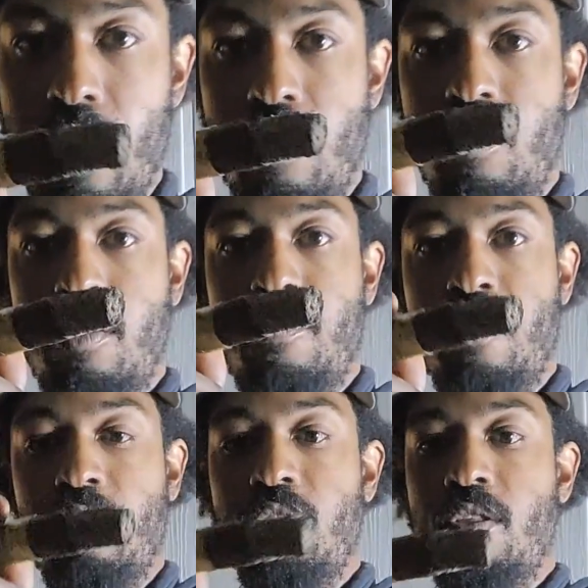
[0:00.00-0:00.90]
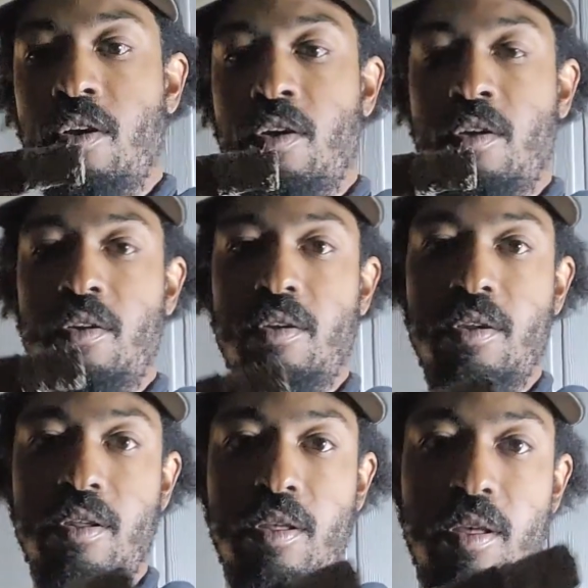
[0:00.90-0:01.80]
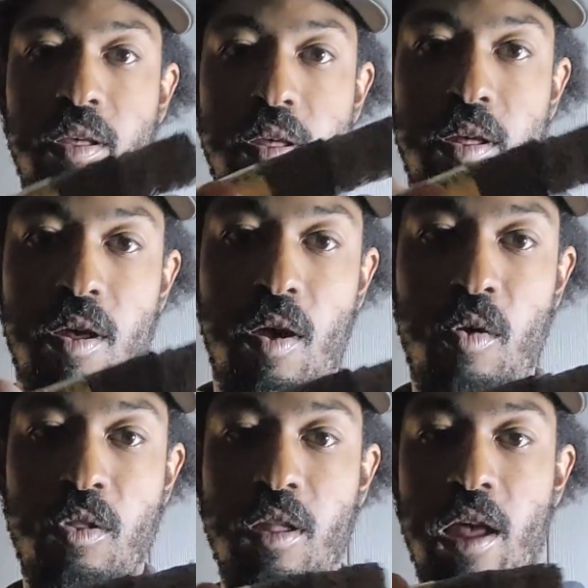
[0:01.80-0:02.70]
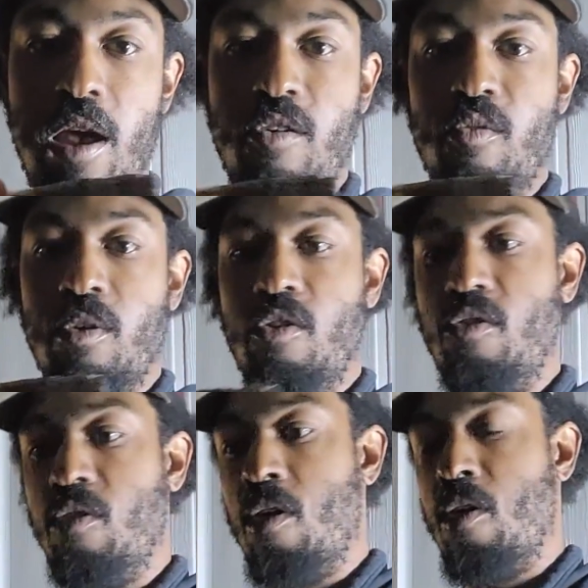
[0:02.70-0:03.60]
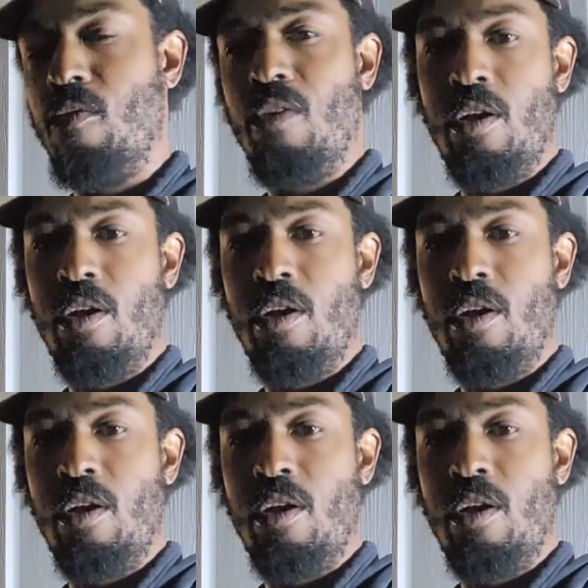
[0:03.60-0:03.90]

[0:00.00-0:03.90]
into the first third, holding the ash really strong.